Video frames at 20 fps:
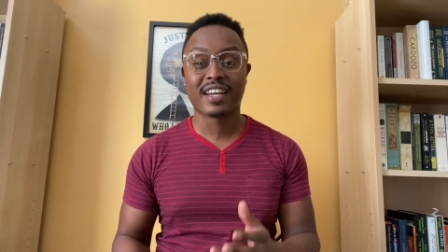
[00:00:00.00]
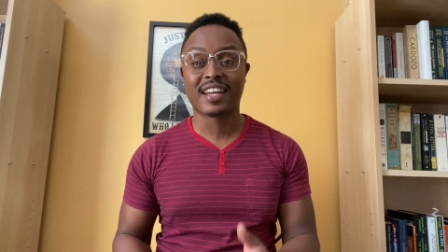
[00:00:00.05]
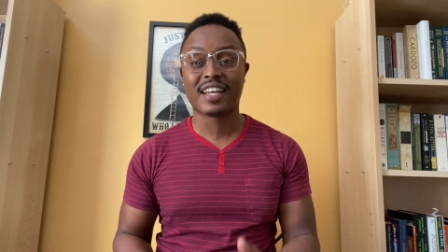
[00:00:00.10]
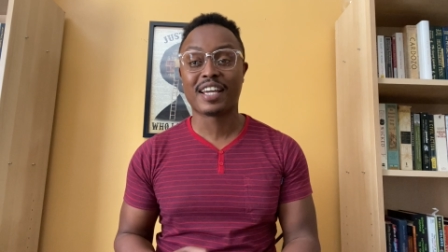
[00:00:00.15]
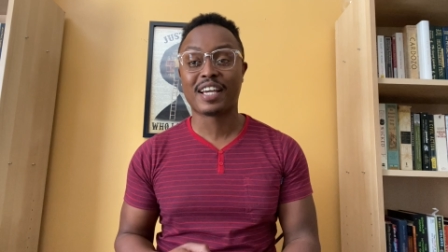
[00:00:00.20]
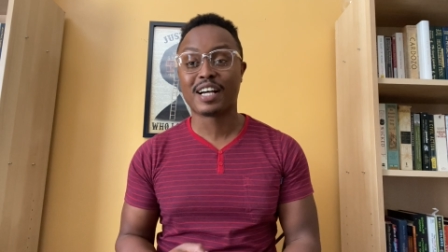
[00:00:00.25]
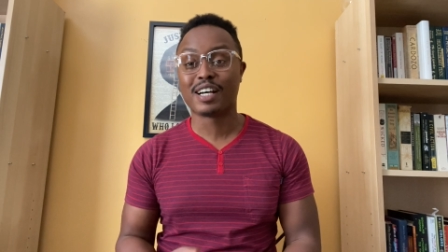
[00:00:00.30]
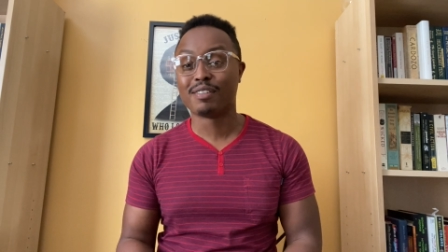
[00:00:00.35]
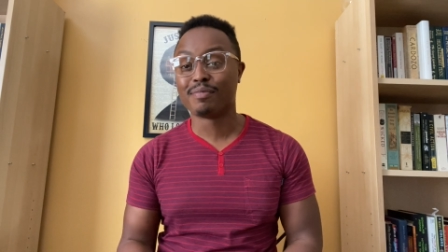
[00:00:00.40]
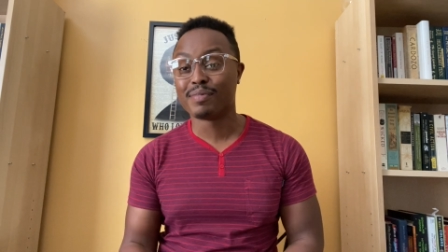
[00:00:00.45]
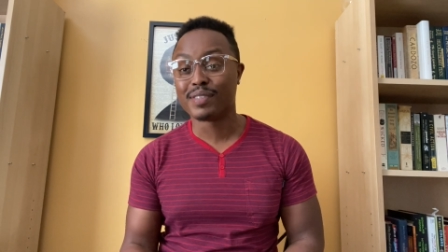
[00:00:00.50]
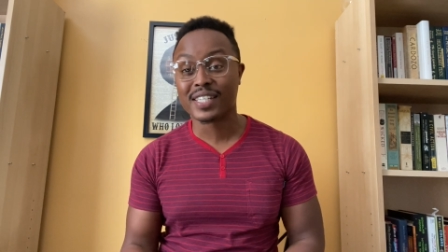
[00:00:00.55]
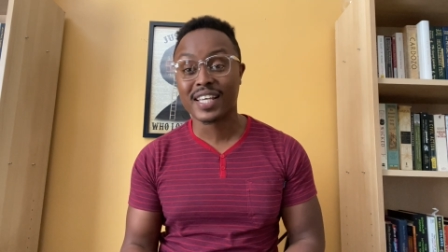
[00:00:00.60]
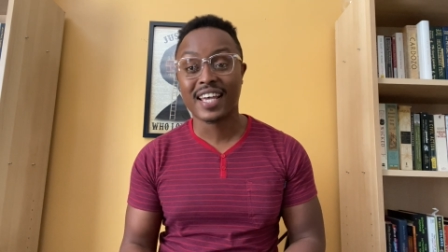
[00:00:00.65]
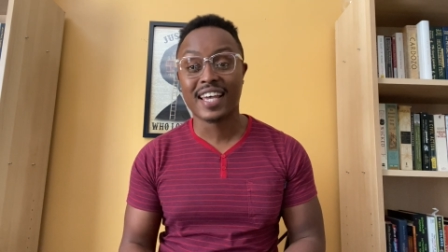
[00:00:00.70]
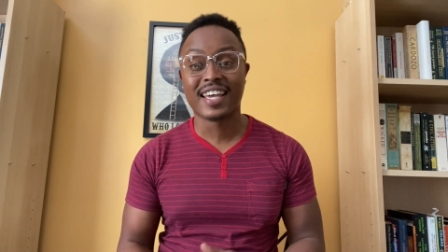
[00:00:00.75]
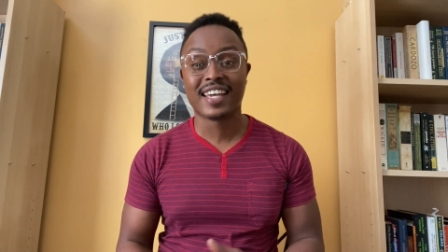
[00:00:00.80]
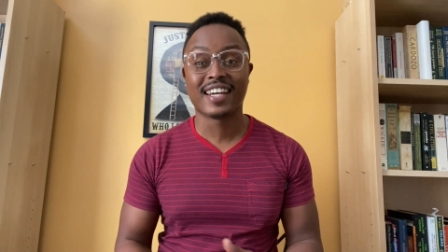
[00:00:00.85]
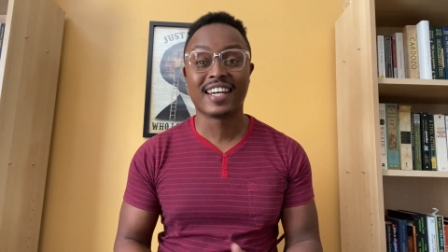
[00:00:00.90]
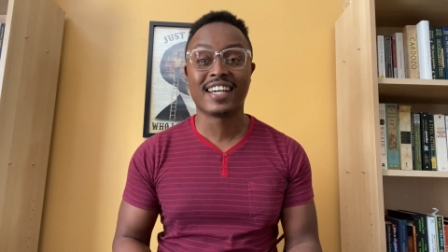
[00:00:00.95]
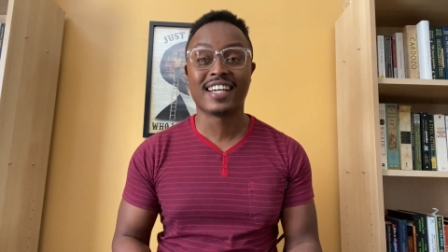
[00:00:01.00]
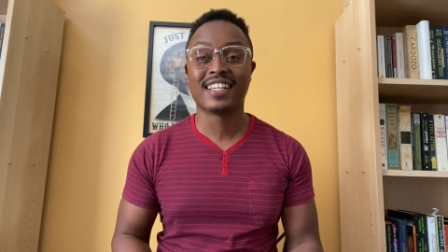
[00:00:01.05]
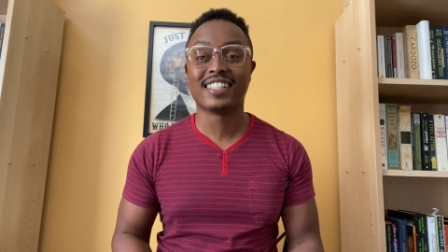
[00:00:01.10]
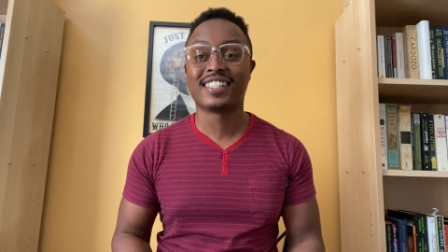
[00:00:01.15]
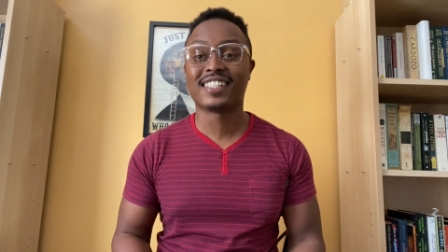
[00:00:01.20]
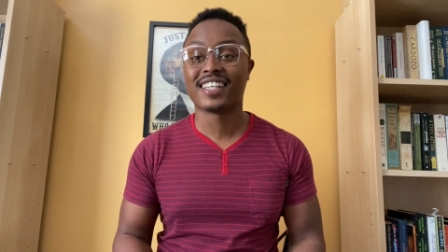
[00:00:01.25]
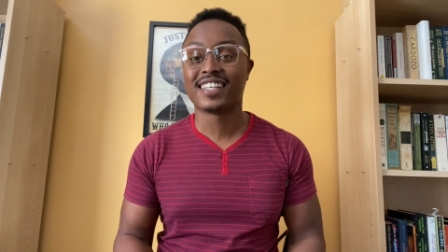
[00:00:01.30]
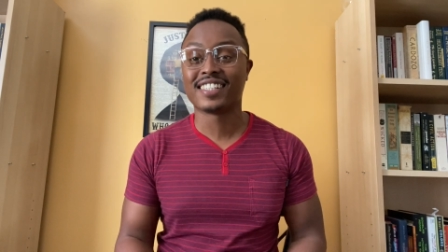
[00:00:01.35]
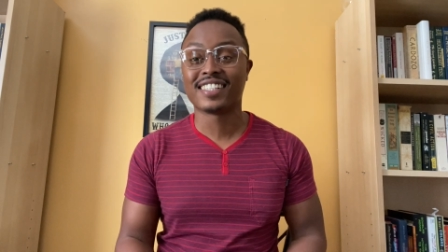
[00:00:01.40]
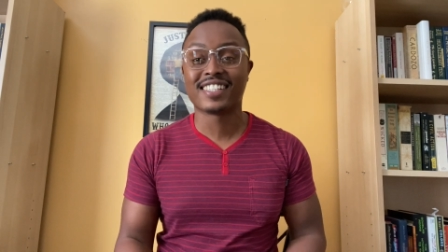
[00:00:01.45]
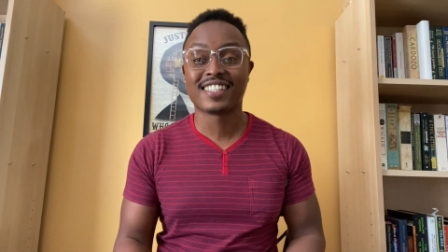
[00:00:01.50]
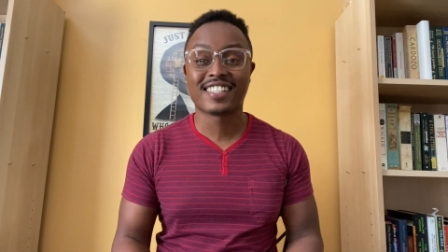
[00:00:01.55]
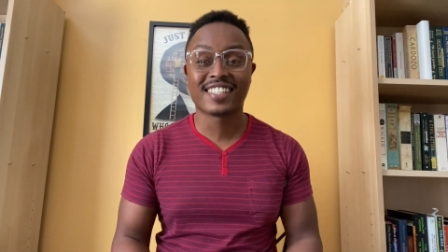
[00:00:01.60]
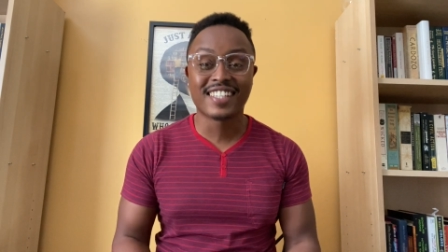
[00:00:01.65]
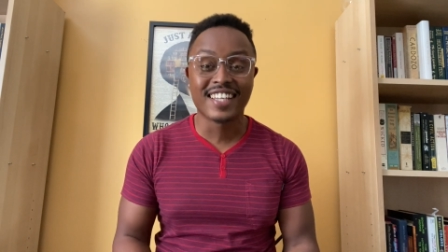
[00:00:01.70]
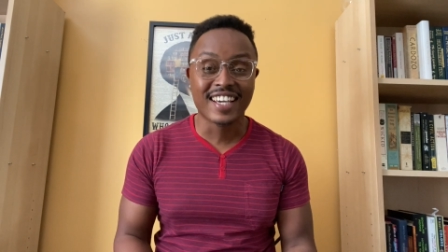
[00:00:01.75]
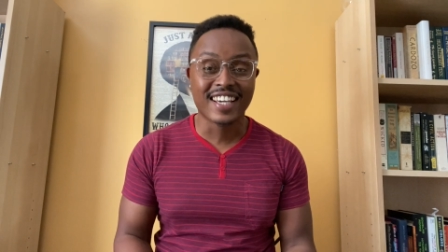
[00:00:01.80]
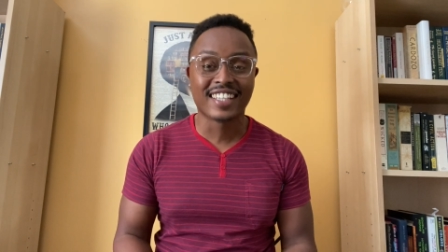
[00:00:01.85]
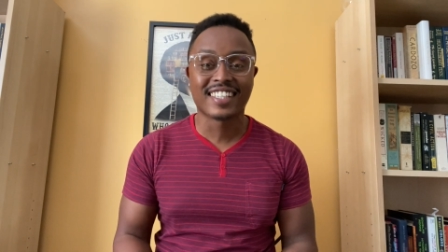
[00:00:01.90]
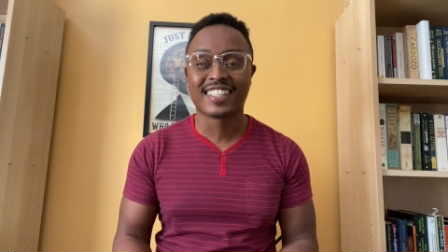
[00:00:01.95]
He comes in and he says this
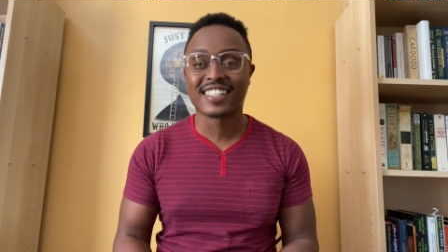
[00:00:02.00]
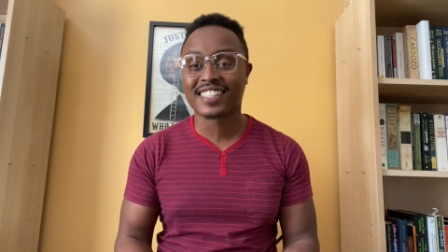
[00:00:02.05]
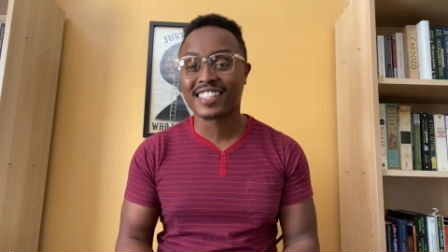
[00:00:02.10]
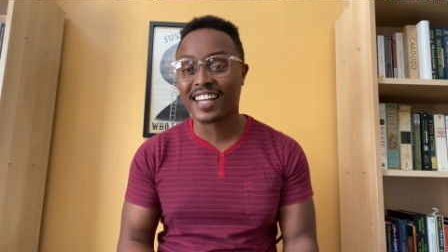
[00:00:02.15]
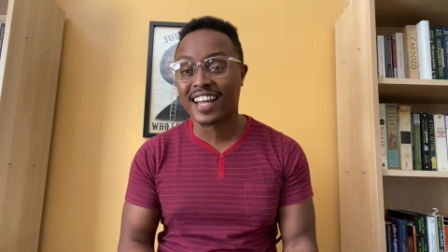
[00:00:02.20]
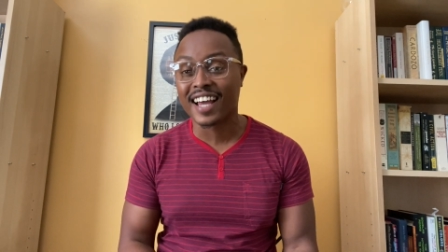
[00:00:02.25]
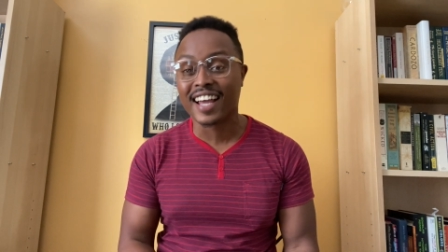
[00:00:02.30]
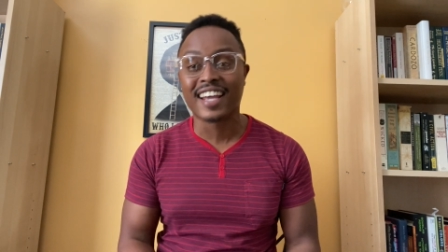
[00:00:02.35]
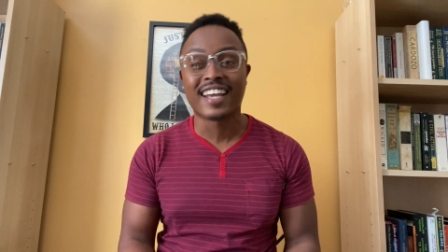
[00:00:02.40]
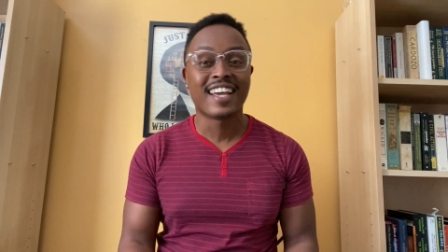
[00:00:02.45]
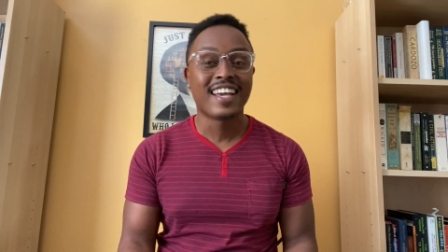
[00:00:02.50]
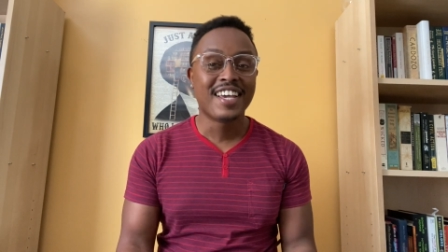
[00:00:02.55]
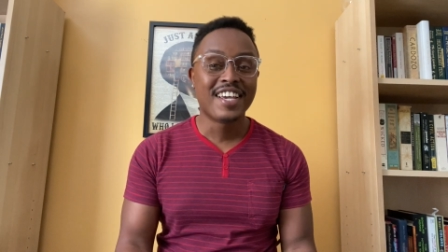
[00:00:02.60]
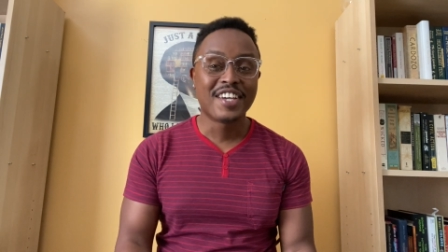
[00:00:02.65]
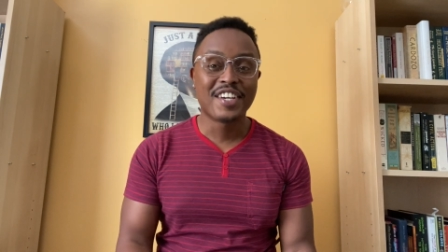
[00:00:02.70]
thing that's like,